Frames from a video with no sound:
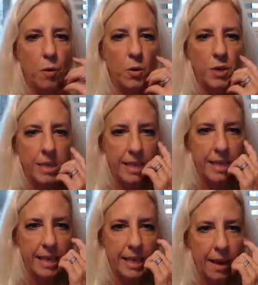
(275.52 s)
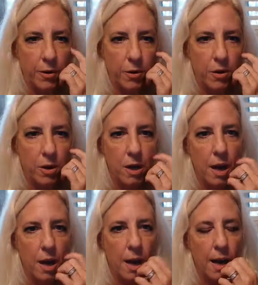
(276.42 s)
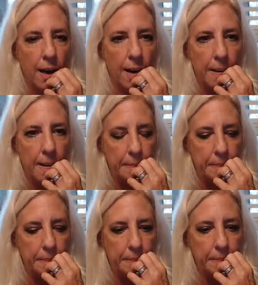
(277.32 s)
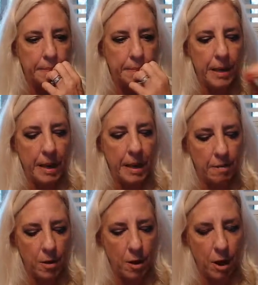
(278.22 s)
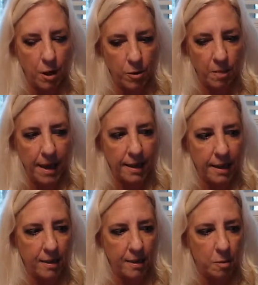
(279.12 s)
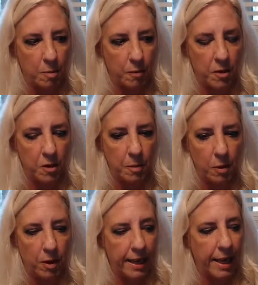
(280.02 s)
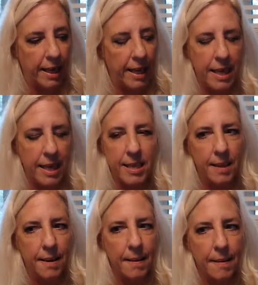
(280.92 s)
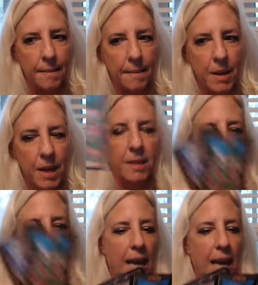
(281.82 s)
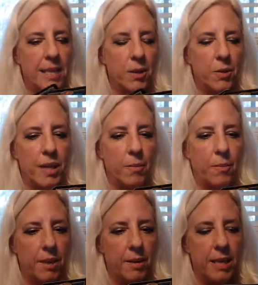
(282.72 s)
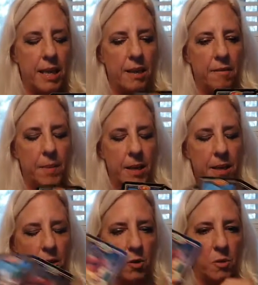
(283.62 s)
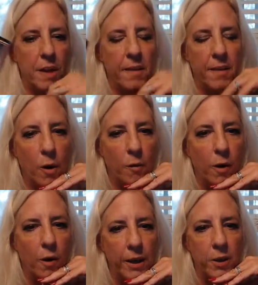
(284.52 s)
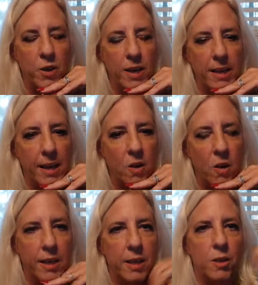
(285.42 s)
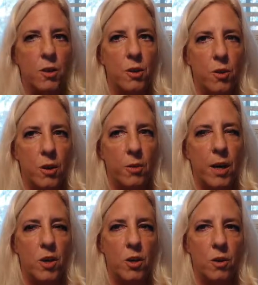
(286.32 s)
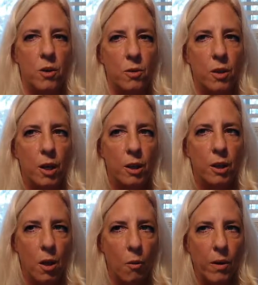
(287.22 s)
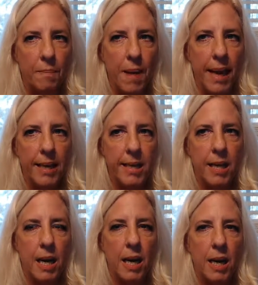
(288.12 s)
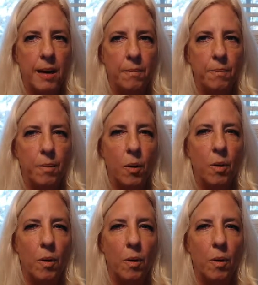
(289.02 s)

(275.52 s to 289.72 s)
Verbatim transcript: forces together um, in, you know, to make things move smoothly. Again, see, I still say with the Ten of Pentacles being the overall energy, that harkens to generational, going back in time,